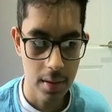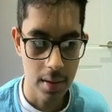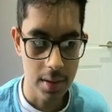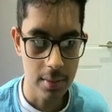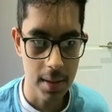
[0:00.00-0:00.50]

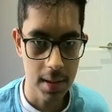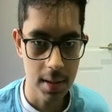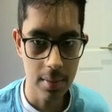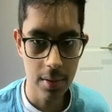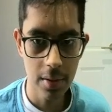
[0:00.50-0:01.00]
let's go back to
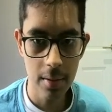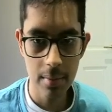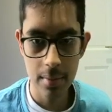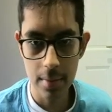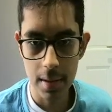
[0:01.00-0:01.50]
the
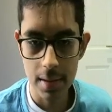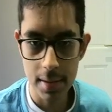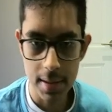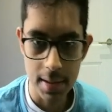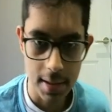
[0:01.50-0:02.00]
program. It
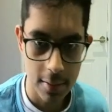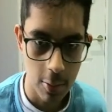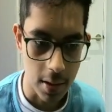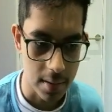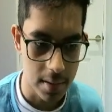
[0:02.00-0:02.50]
indeed
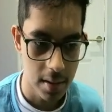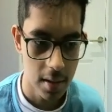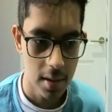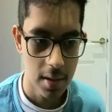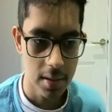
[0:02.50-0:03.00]
works.
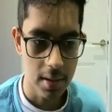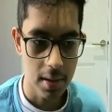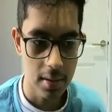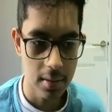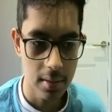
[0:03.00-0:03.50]
So
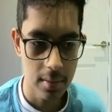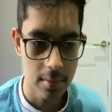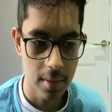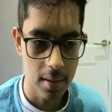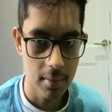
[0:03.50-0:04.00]
now
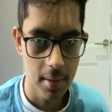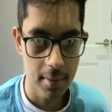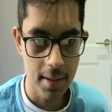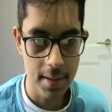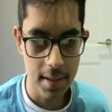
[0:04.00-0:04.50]

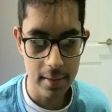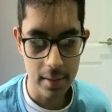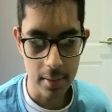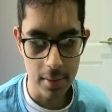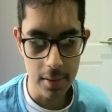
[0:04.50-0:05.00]
maybe let's give it
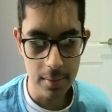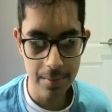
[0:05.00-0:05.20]
one more.